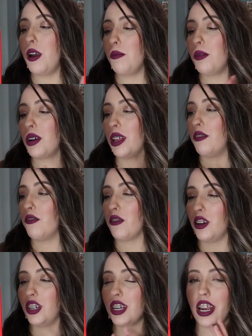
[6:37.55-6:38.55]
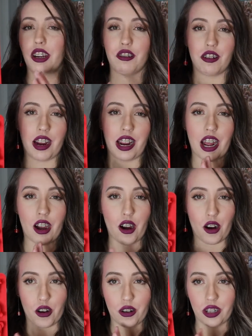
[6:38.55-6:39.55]
put it in the fridge and create
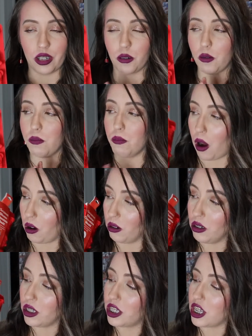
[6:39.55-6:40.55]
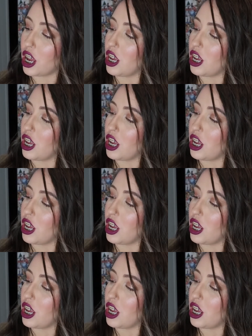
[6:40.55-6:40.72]
our own little molds.